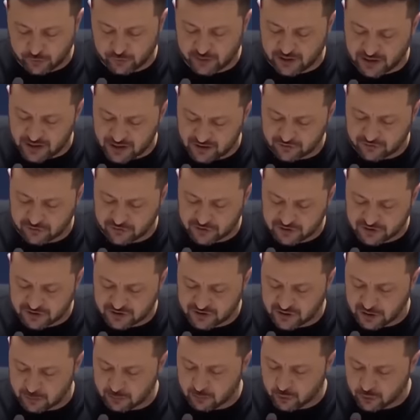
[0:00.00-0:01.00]
The E
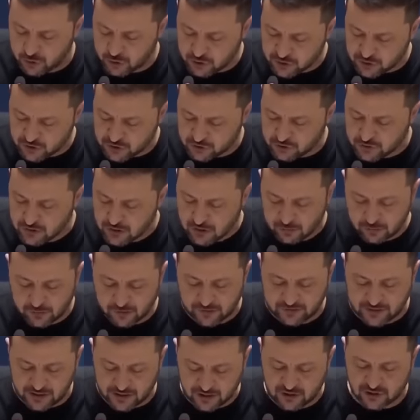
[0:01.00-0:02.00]
U is a key
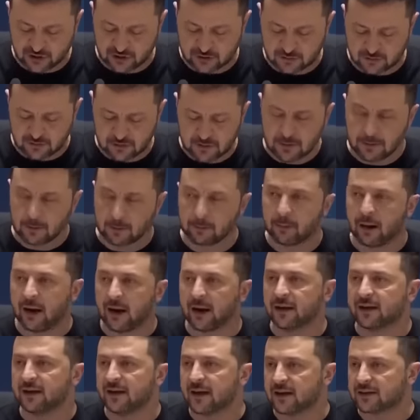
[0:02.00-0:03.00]
supporter of Ukraine,
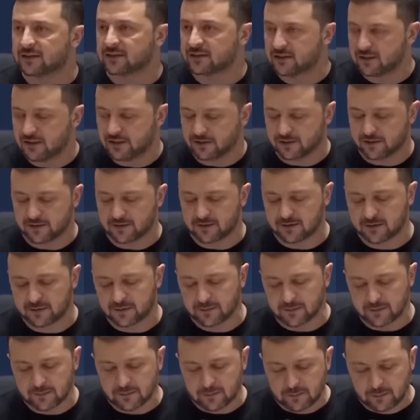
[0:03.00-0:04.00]
a candidate
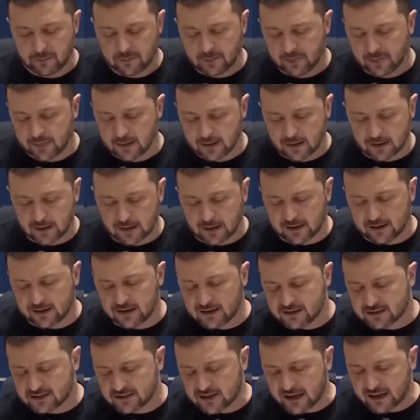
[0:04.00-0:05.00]
member of the twenty-seven
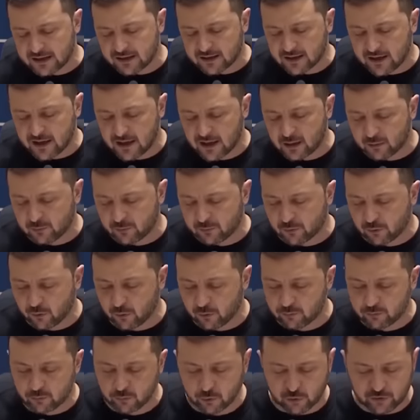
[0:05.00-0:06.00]
nation bloc,
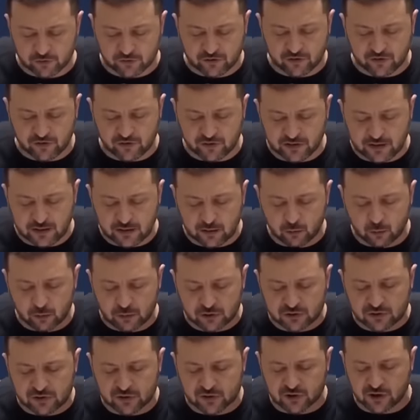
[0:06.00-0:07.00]
as it fights
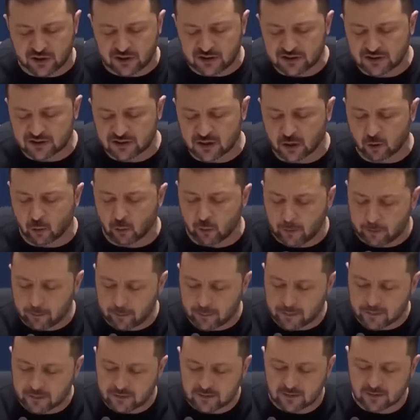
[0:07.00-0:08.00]
Russia's invasion that
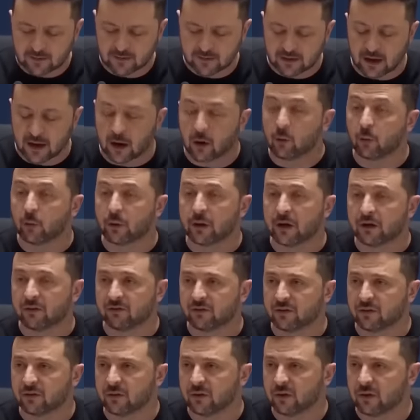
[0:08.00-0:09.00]
began more than two and a
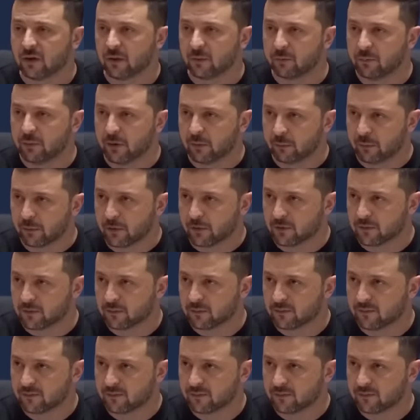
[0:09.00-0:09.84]
half years ago.